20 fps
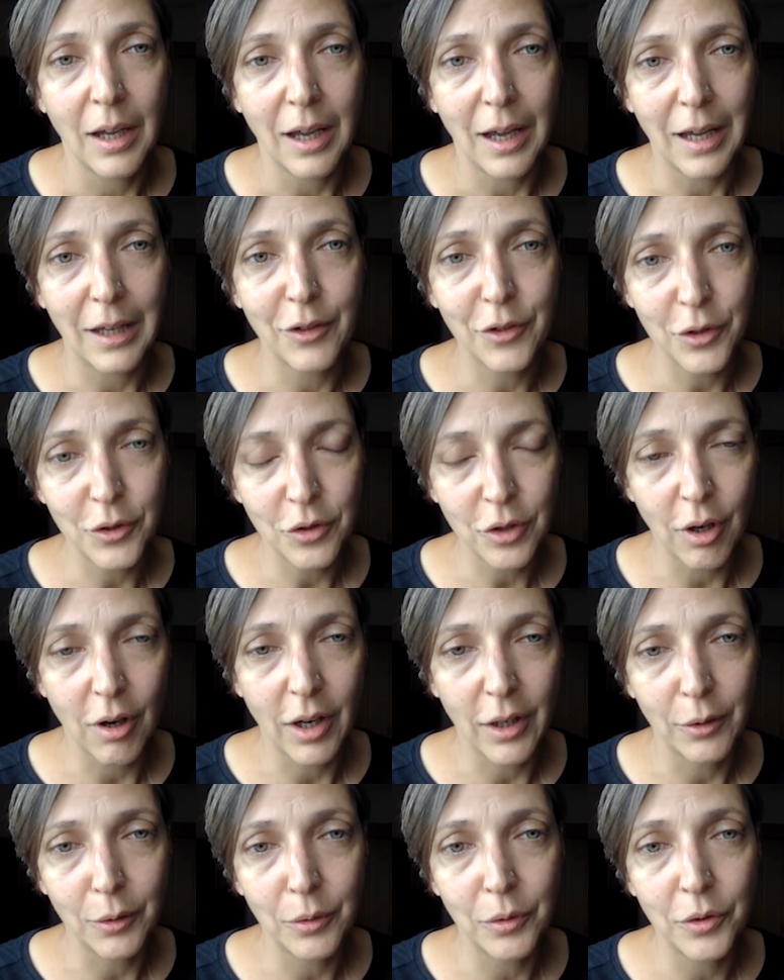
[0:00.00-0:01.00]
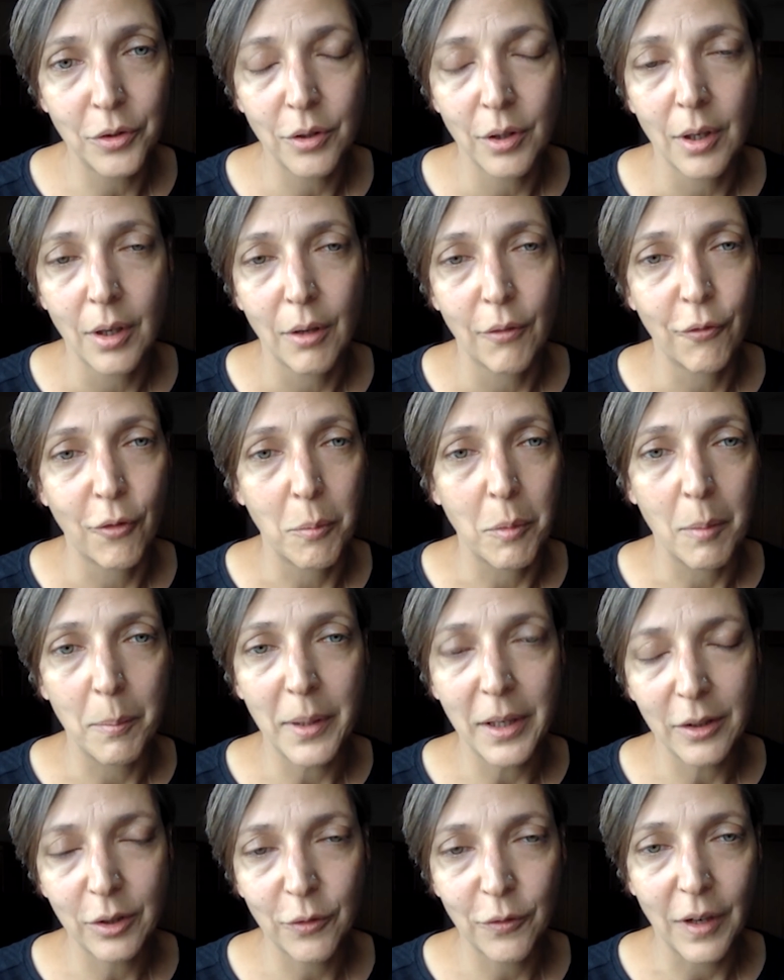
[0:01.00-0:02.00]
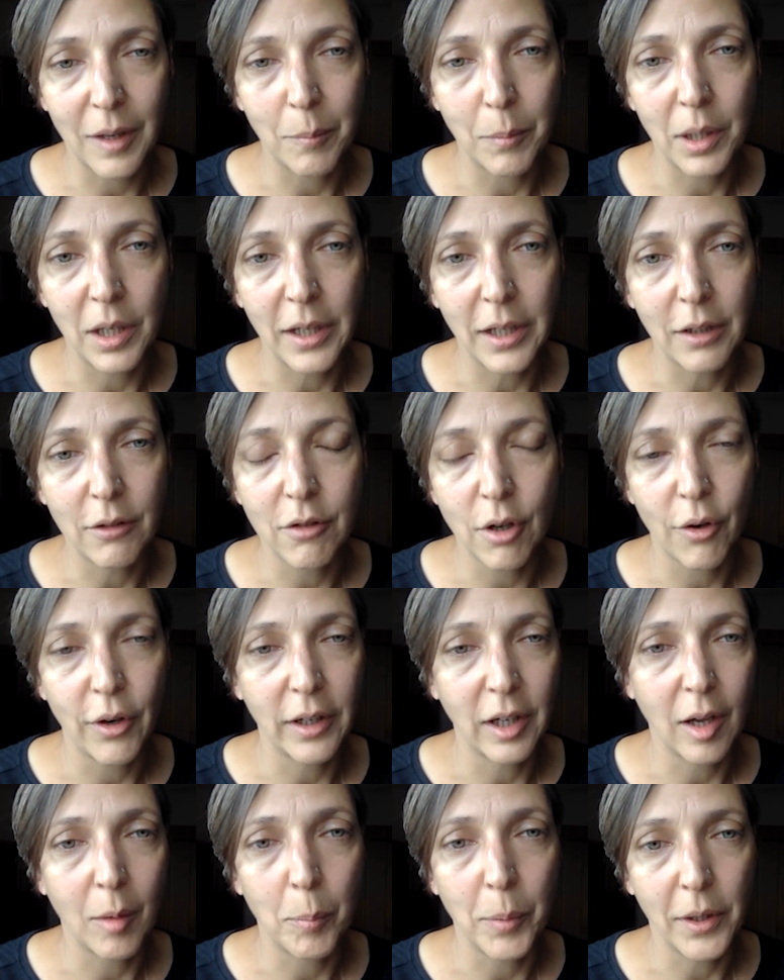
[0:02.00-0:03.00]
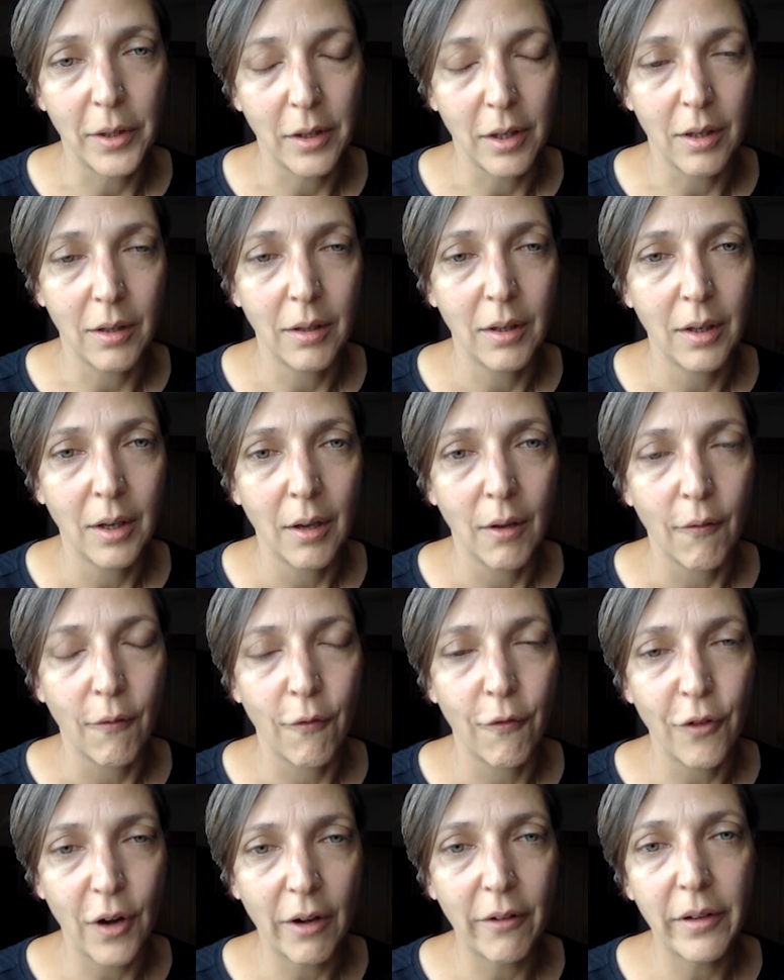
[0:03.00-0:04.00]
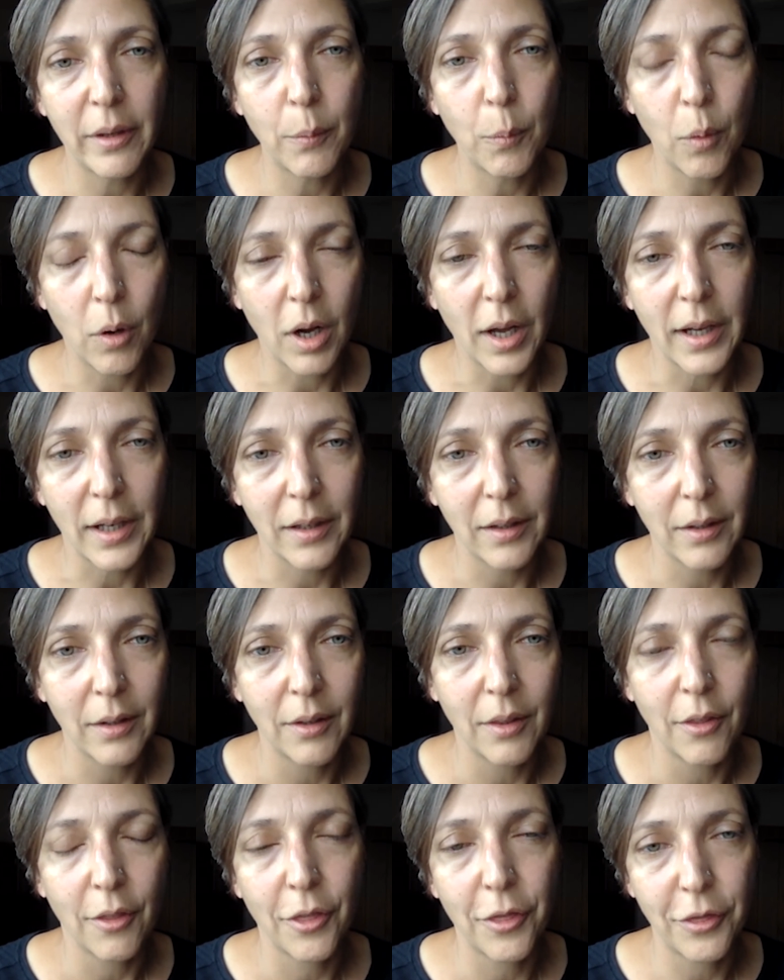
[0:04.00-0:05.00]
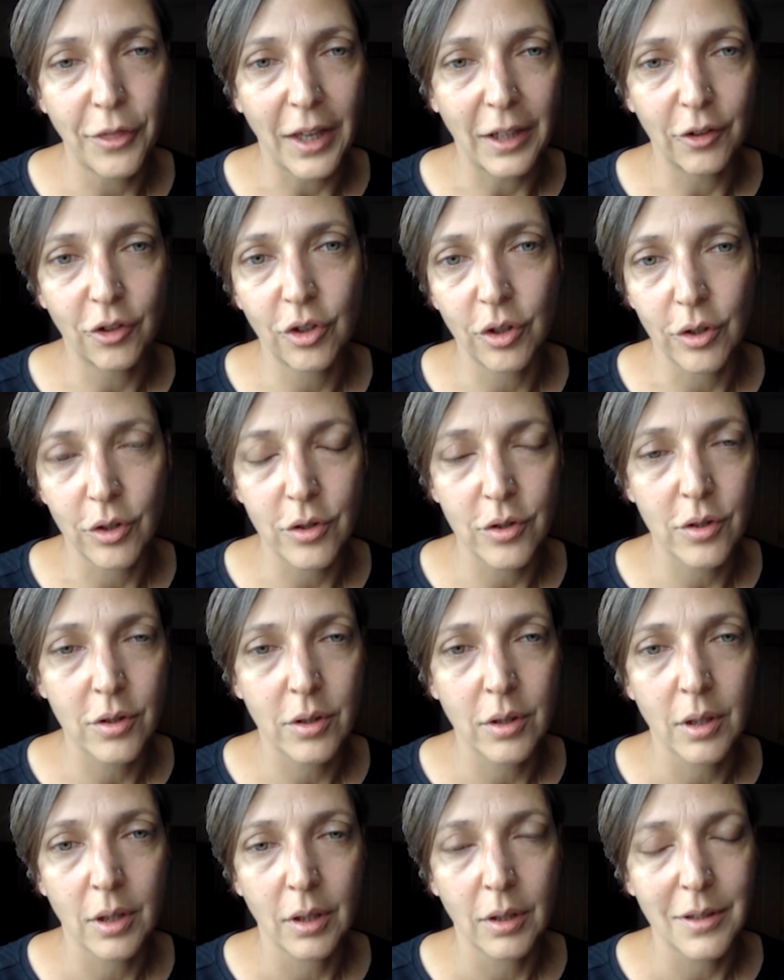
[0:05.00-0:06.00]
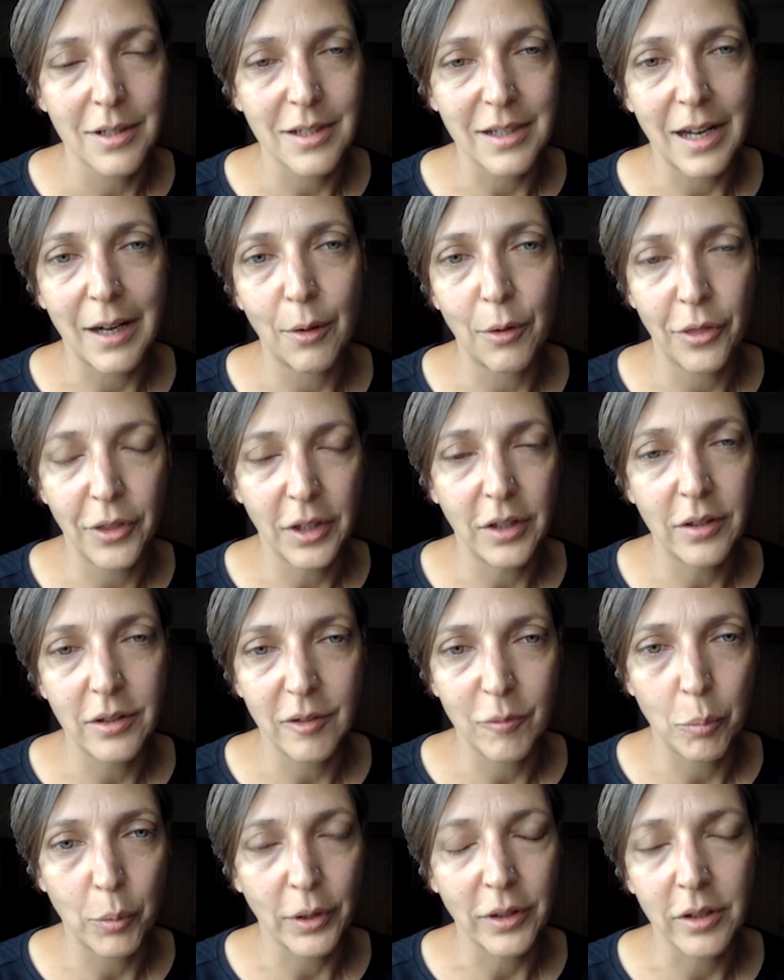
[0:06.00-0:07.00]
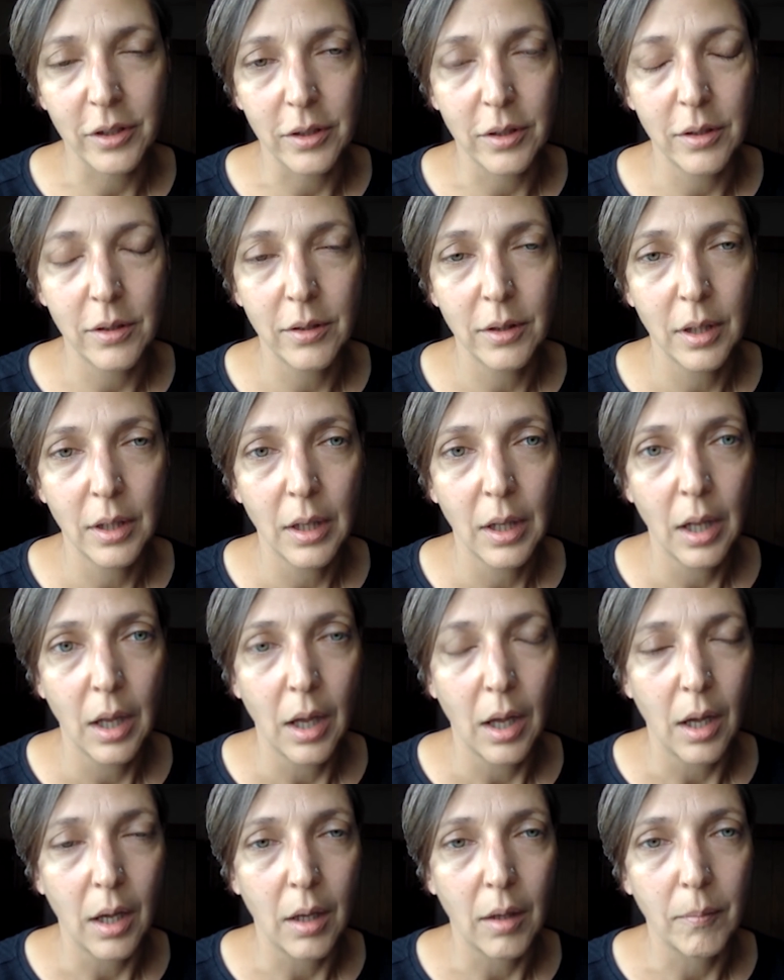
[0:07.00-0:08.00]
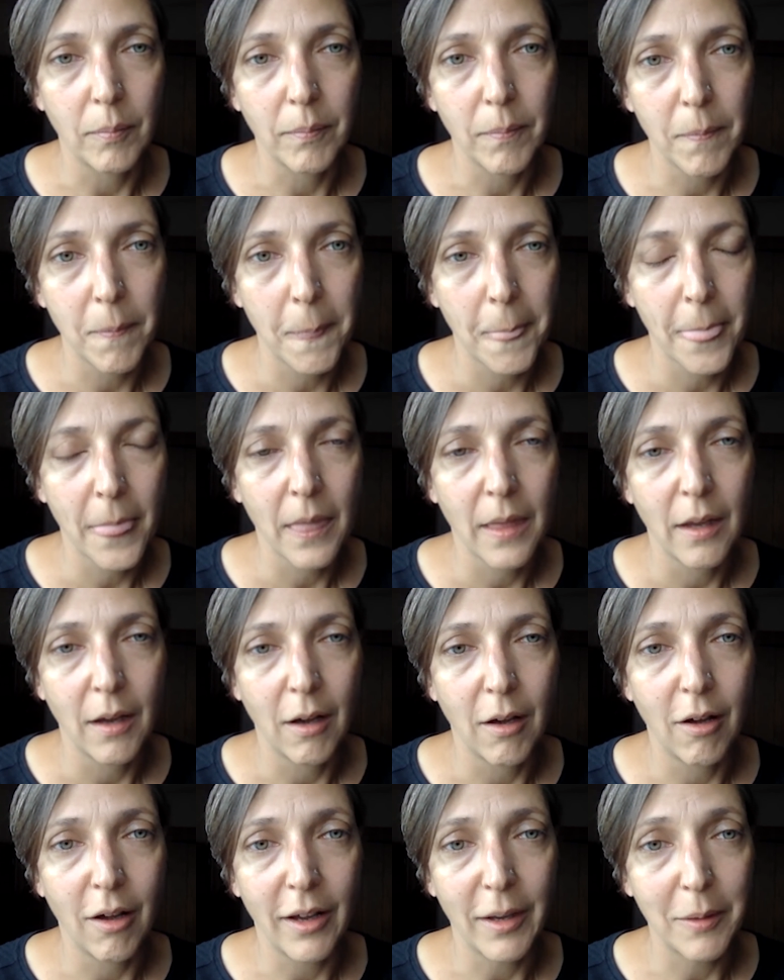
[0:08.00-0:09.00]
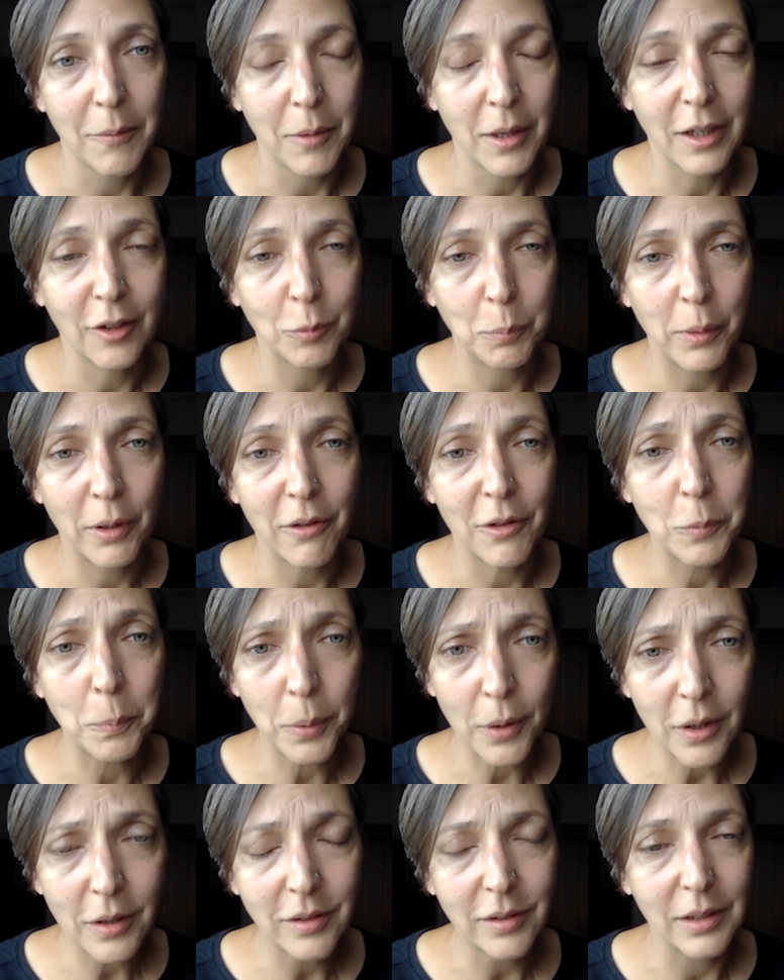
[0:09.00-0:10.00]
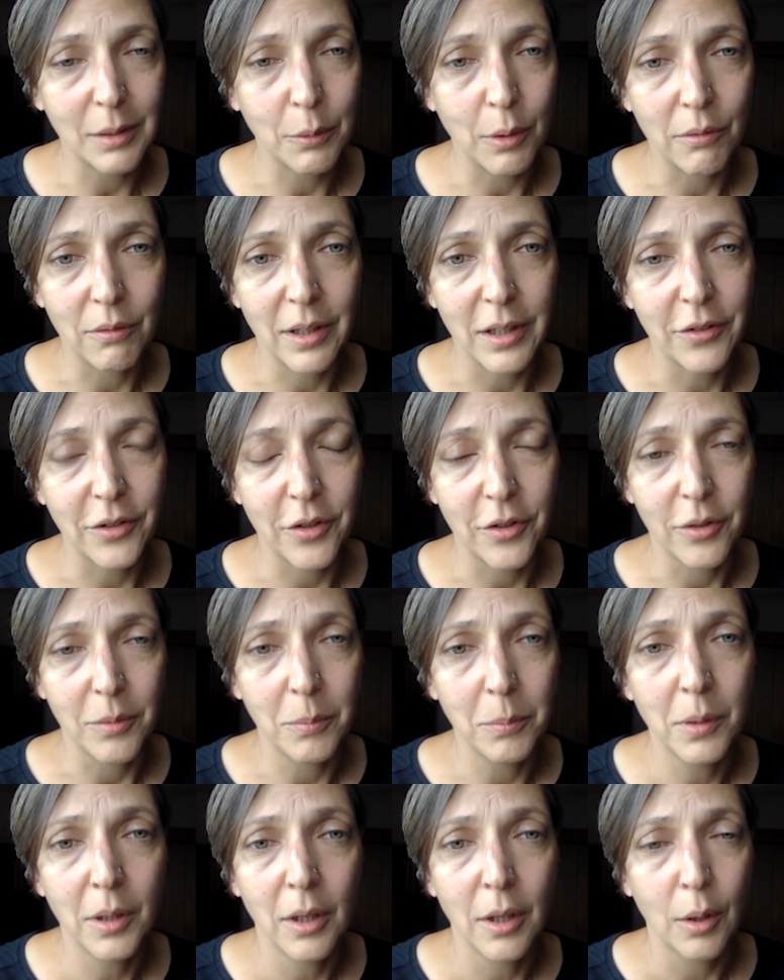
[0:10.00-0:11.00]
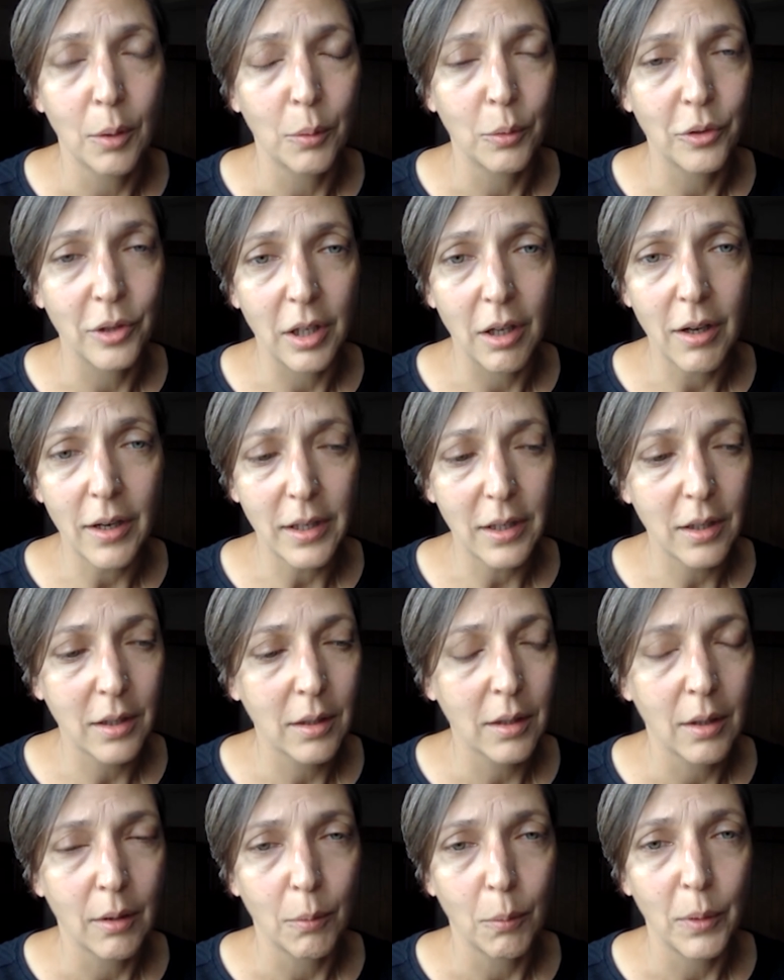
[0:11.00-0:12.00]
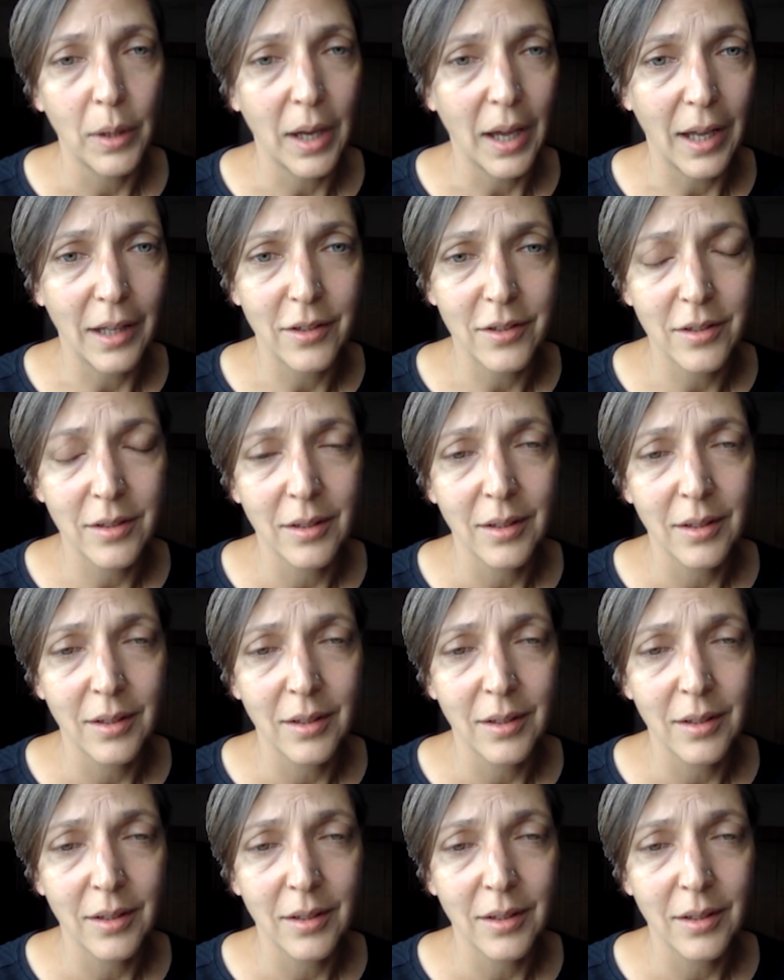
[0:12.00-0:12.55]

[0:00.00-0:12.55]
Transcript: As a child from a mixed family growing up in a very white Thatcher's southeast of Britain, I experienced personally what racism was like. We had